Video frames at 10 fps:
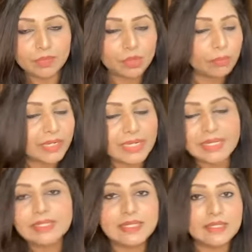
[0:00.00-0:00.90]
topical
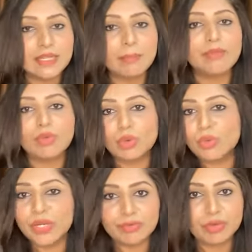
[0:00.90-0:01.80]
anesthesia before
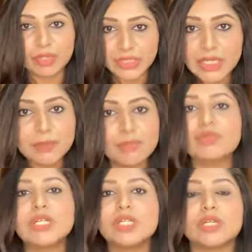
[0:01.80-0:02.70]
going for the
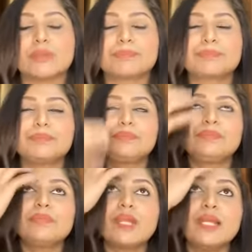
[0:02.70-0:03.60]
procedure.
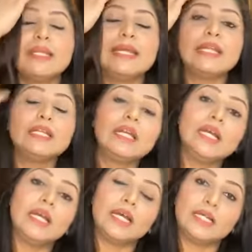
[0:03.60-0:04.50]
Then
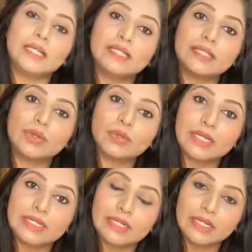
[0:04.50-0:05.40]
this CO2
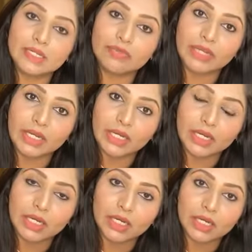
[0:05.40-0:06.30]
laser, it is very
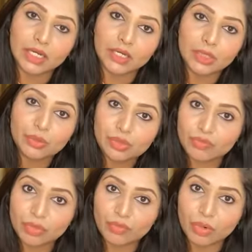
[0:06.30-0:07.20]

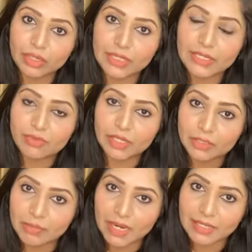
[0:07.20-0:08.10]
useful for the
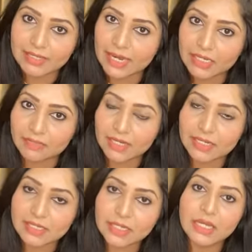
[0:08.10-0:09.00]
stretch marks as well
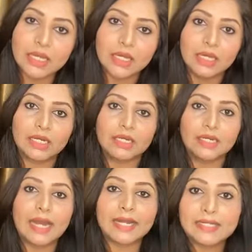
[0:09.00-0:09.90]
as the
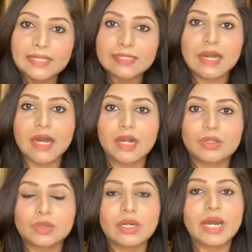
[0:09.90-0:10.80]
acne
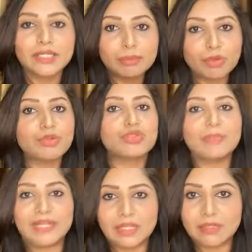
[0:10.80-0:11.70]
scars or other
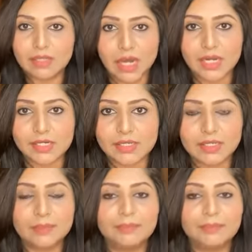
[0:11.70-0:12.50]
post-traumatic scars.